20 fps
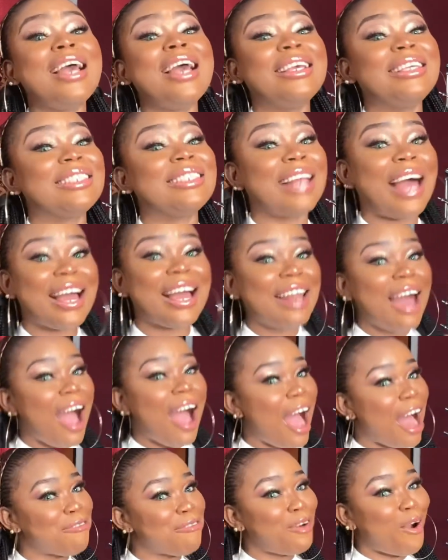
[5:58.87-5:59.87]
is like, now
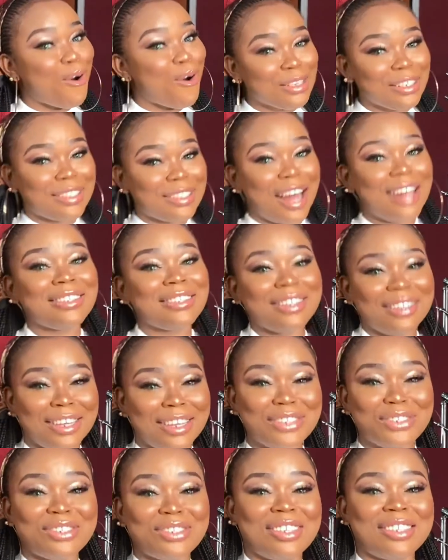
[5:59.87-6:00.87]
I have constant
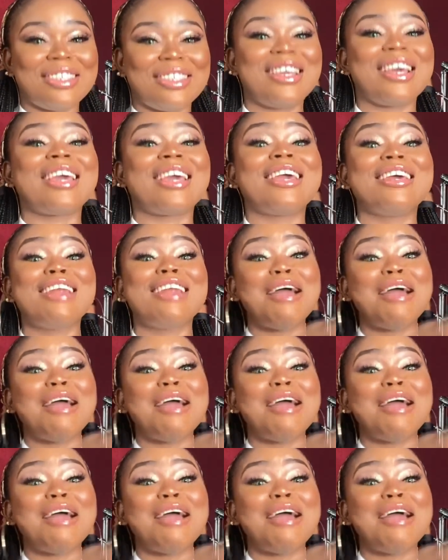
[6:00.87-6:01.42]
electricity again.